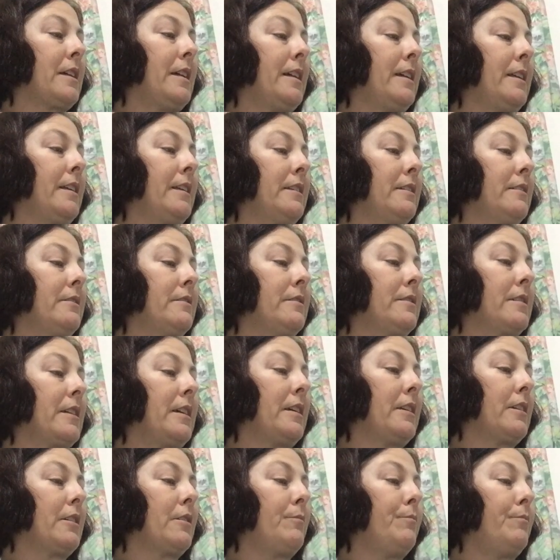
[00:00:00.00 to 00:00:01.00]
cardigans,
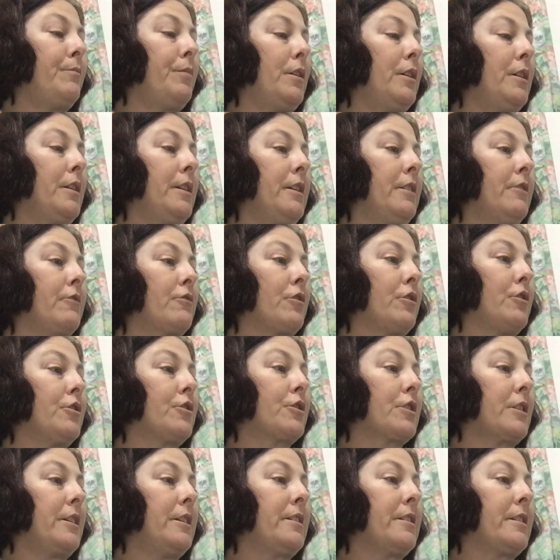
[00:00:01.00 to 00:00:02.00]
and combining
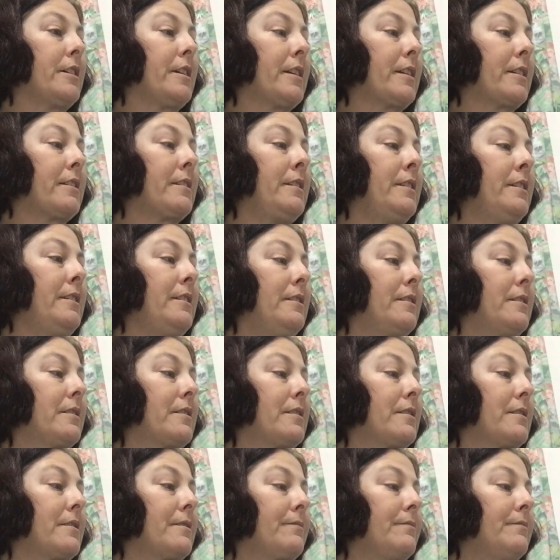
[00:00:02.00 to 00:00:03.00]
crochet
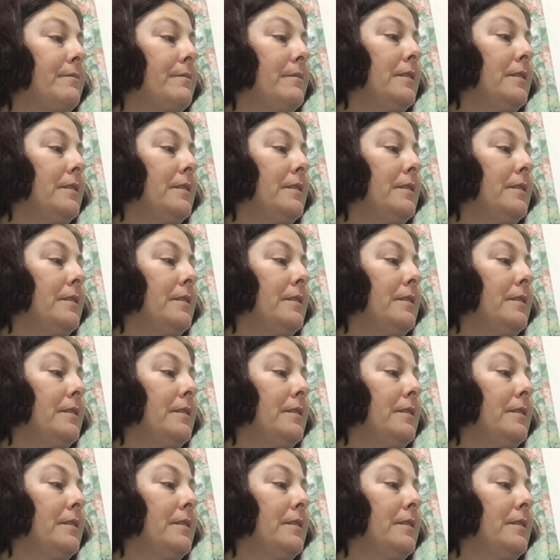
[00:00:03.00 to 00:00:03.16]
techniques.